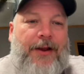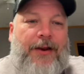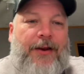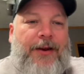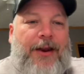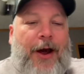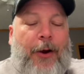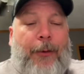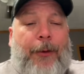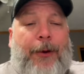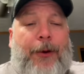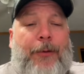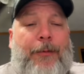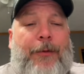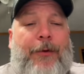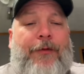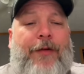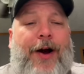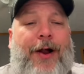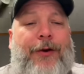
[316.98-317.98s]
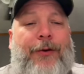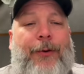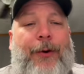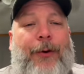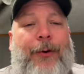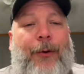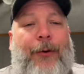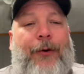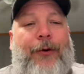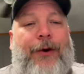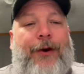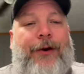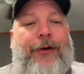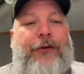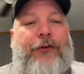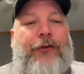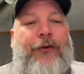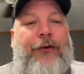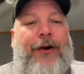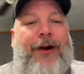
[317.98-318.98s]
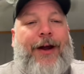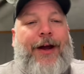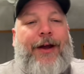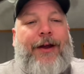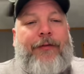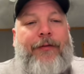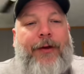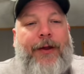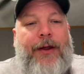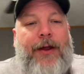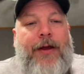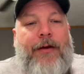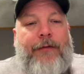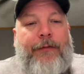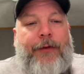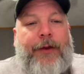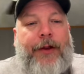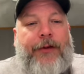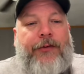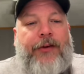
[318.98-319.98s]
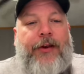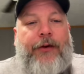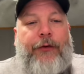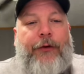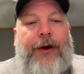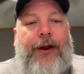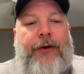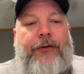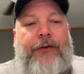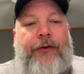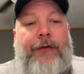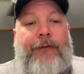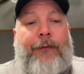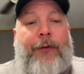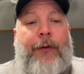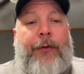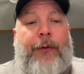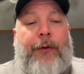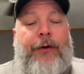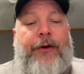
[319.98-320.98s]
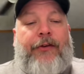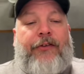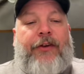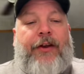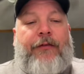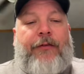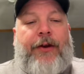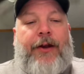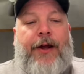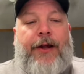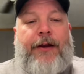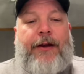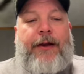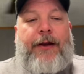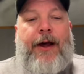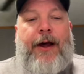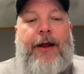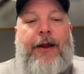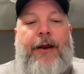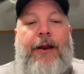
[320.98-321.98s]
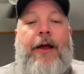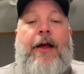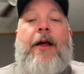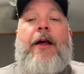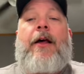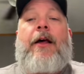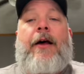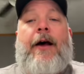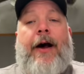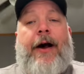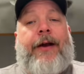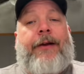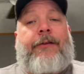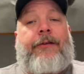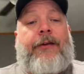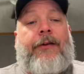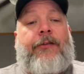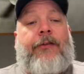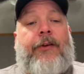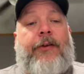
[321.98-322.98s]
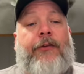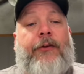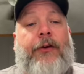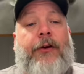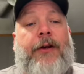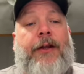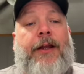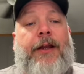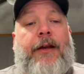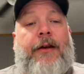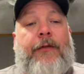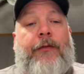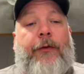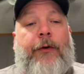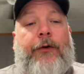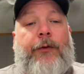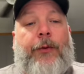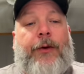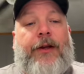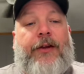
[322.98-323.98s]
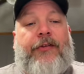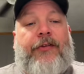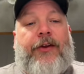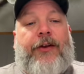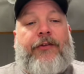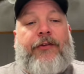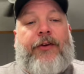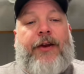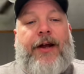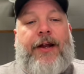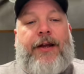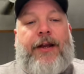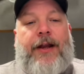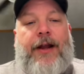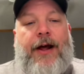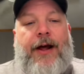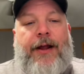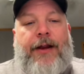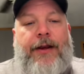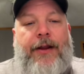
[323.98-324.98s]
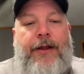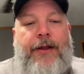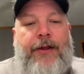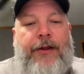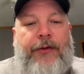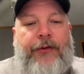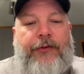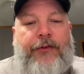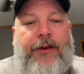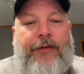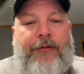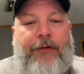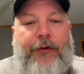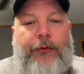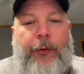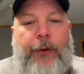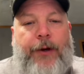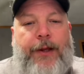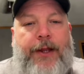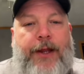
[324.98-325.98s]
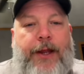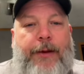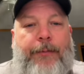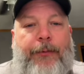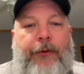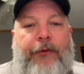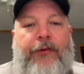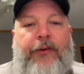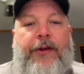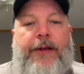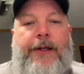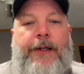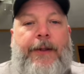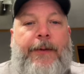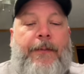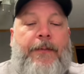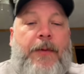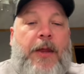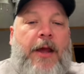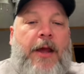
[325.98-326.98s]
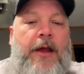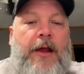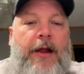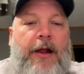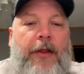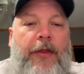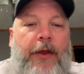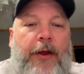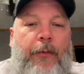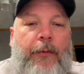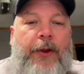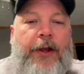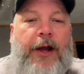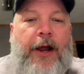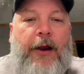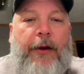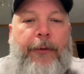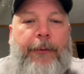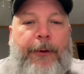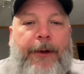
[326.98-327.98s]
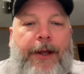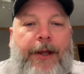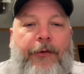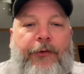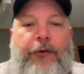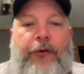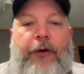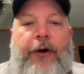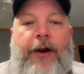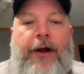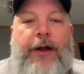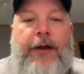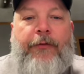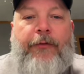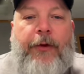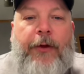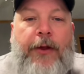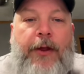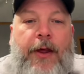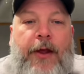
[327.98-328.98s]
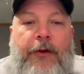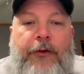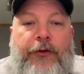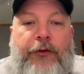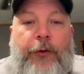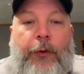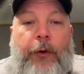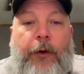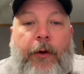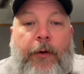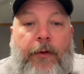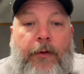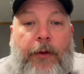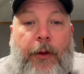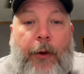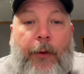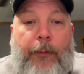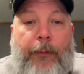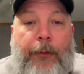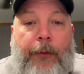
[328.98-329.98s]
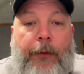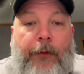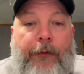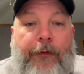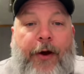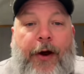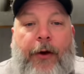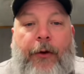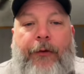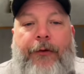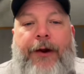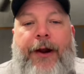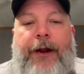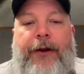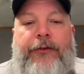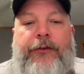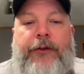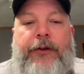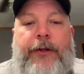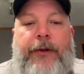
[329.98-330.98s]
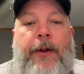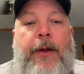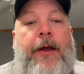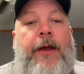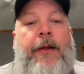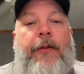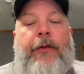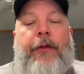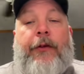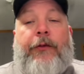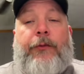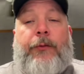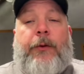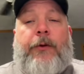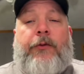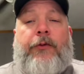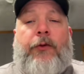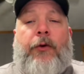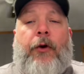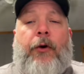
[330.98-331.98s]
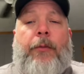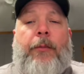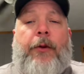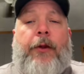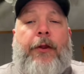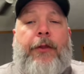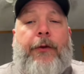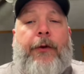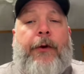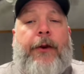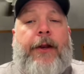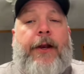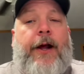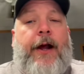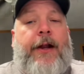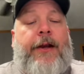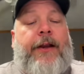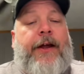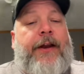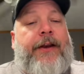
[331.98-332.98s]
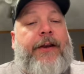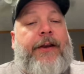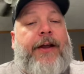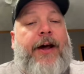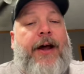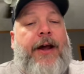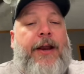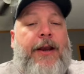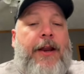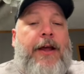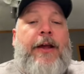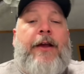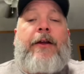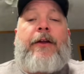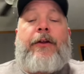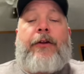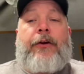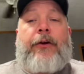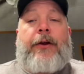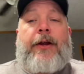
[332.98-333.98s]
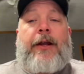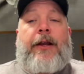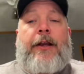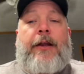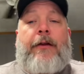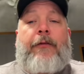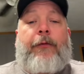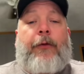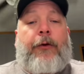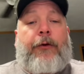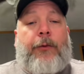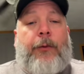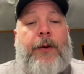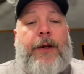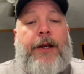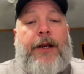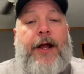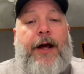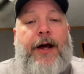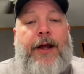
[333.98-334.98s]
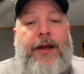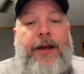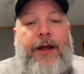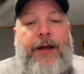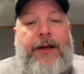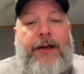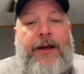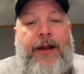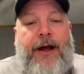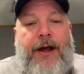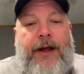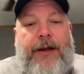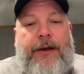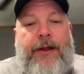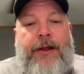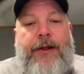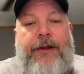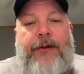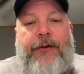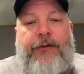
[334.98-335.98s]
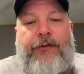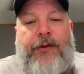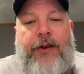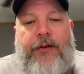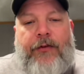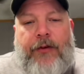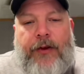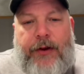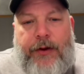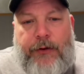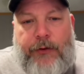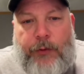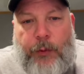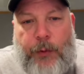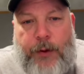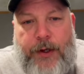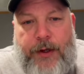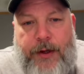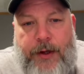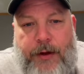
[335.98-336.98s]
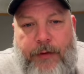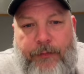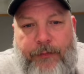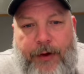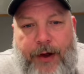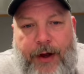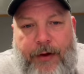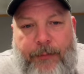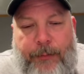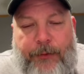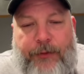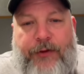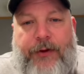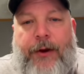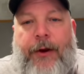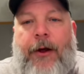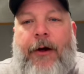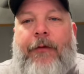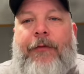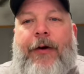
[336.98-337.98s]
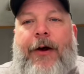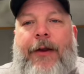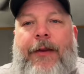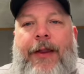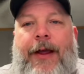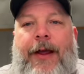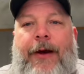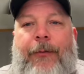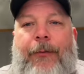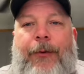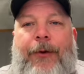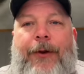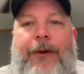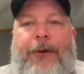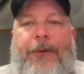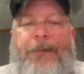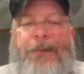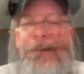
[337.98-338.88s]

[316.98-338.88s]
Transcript: Now we're going to move on to a 1/4" drive, flex head ratchet for $37.99. ITC is going to get it for $26.99, saving 28%. And then we got a 3/8 drive, short, low profile ratchet. This one's normally $39.99. You're getting it for $29.99, saving 25% off on that one.